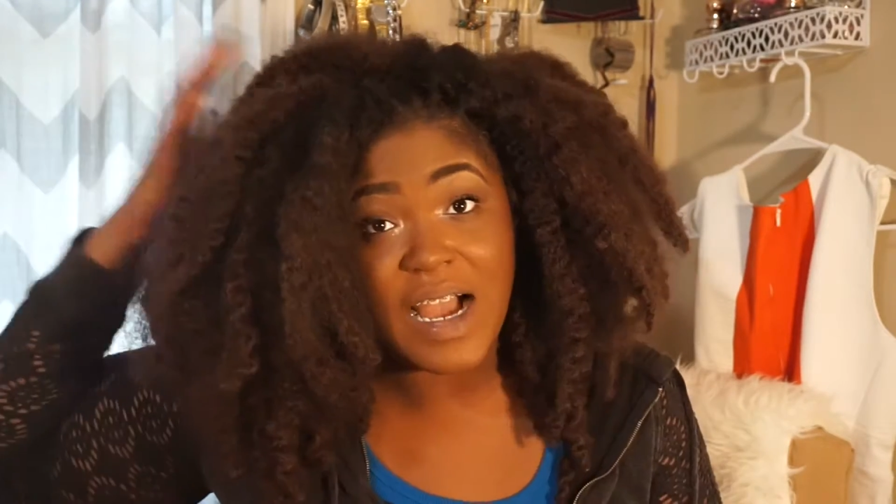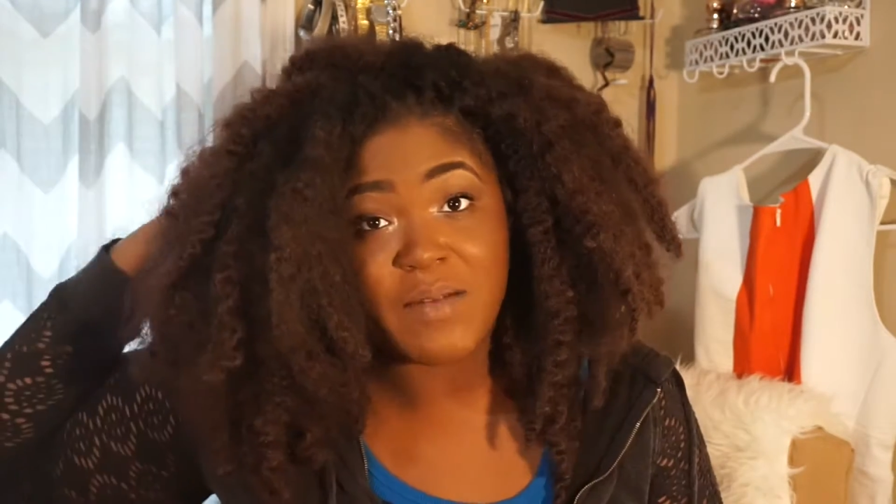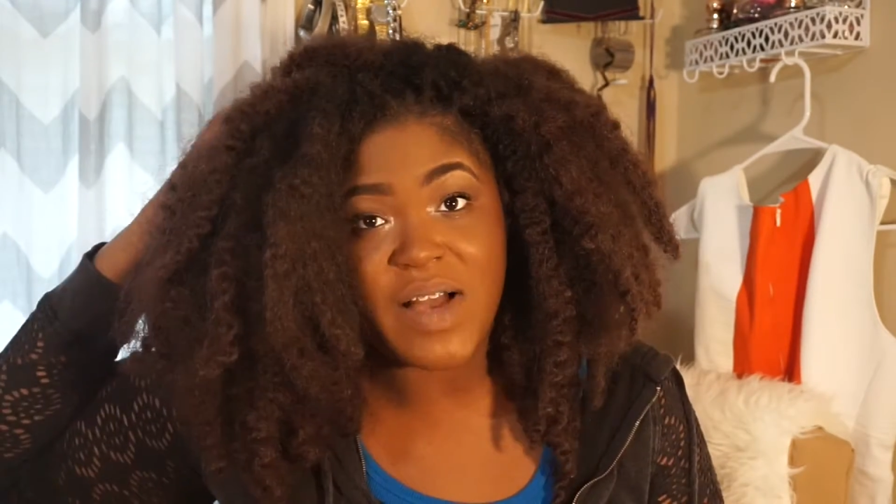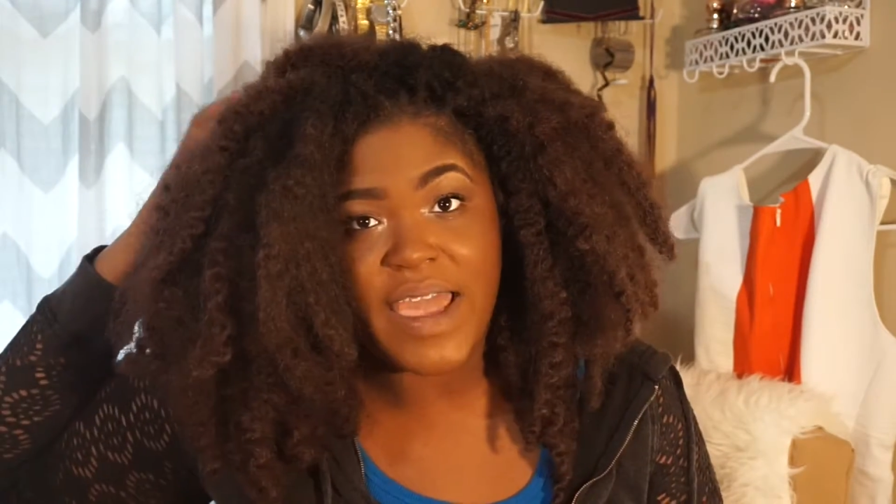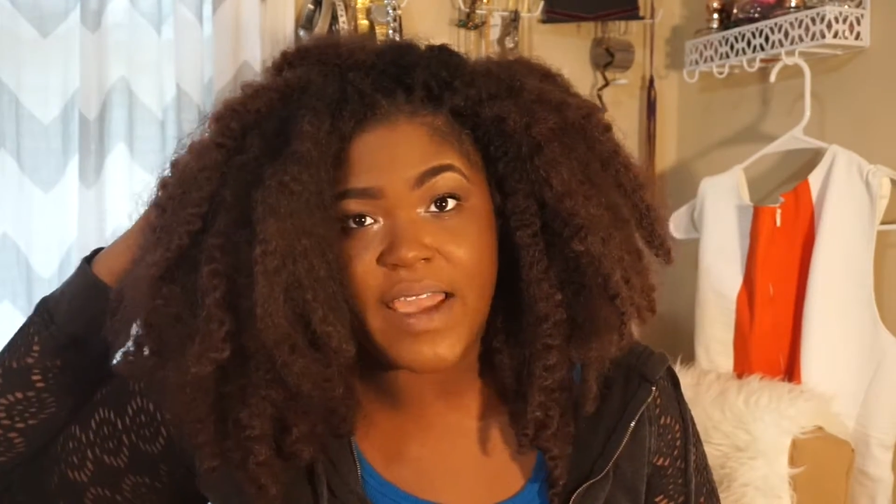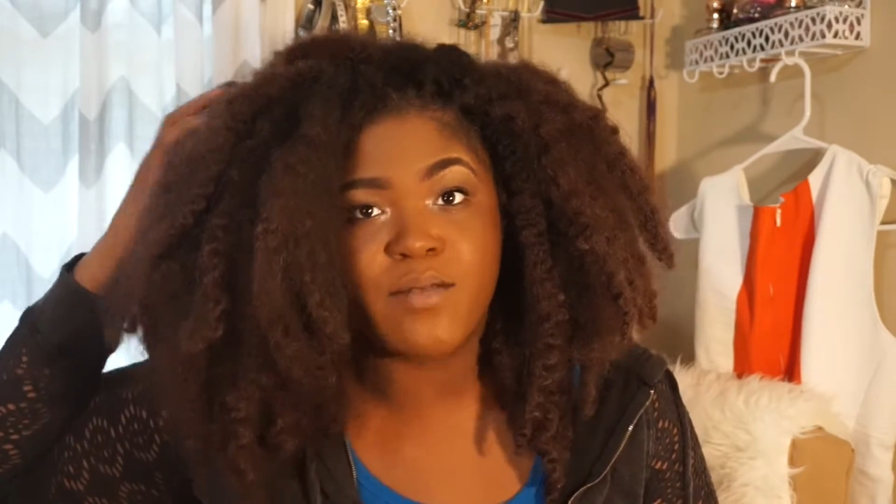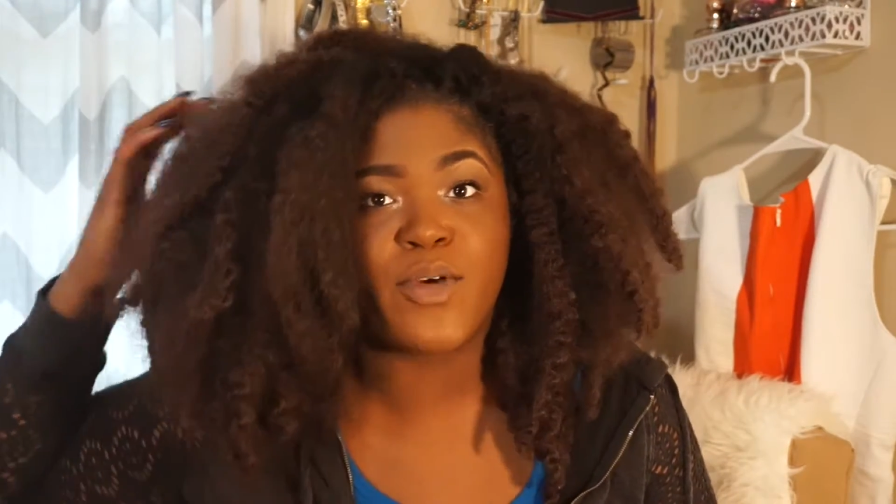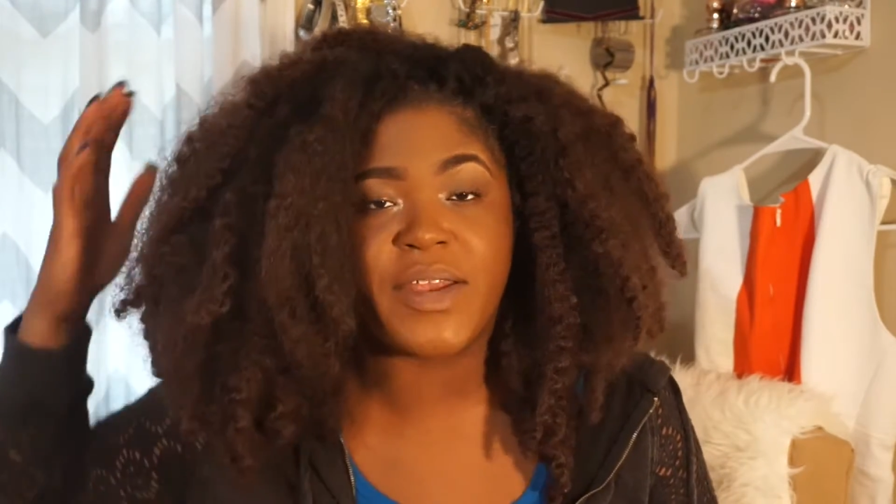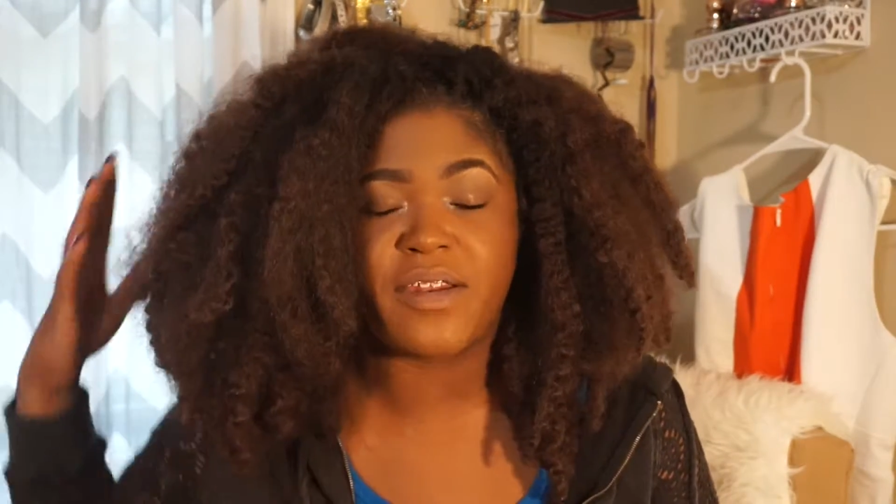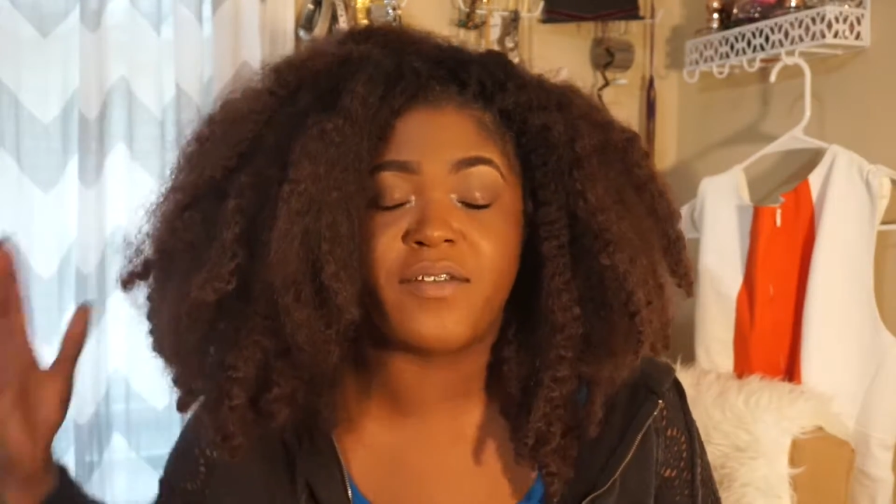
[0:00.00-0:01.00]
got my hair
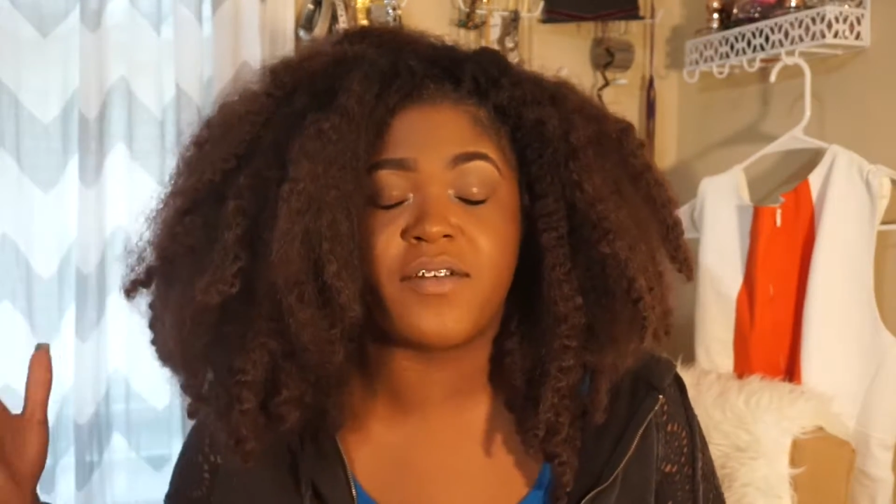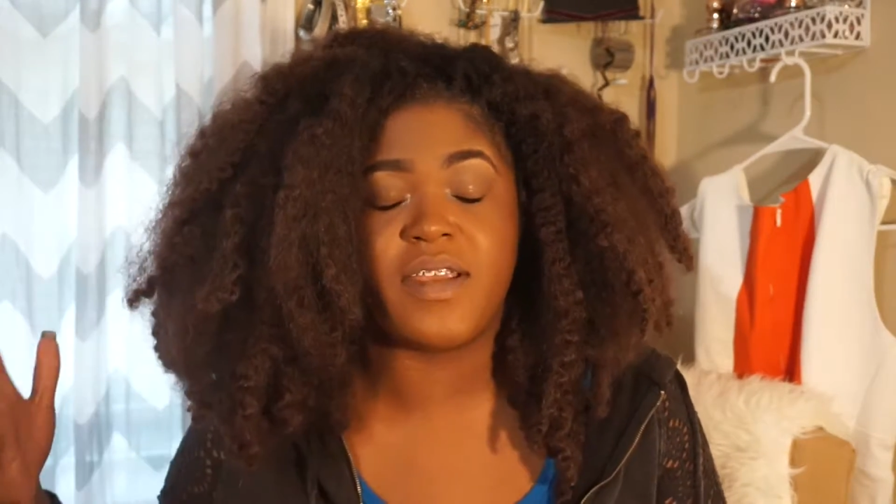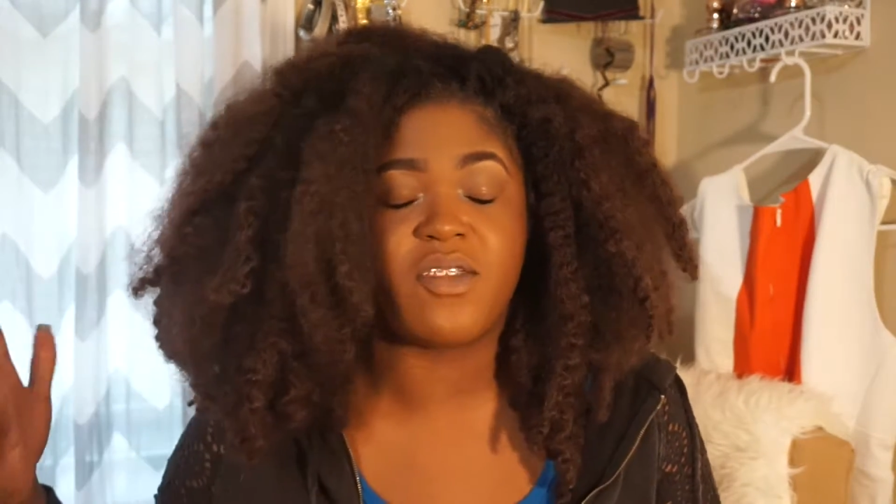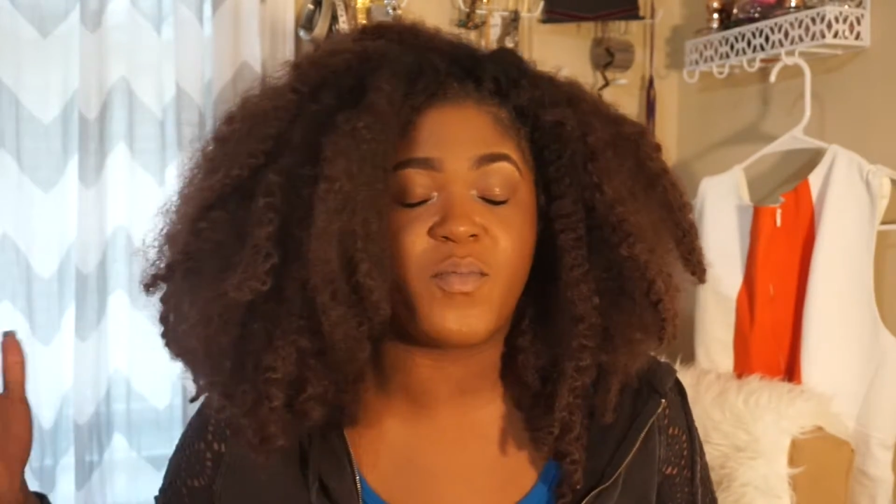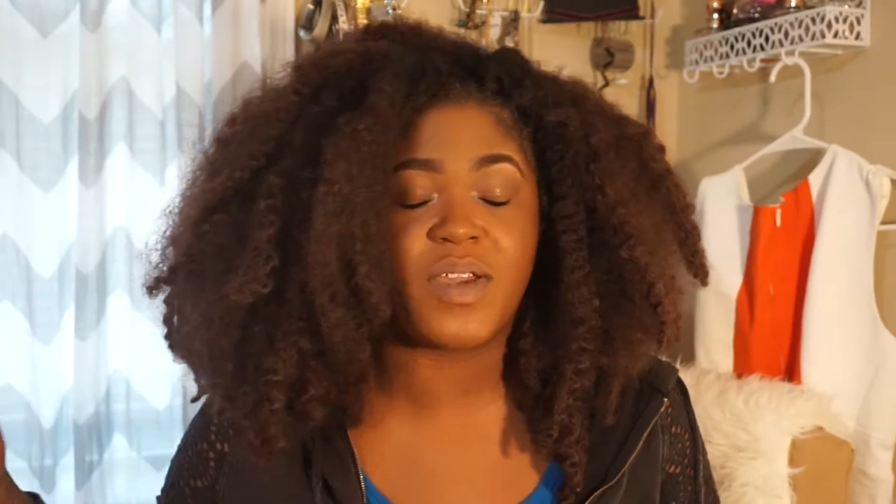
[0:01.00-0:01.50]
braided underneath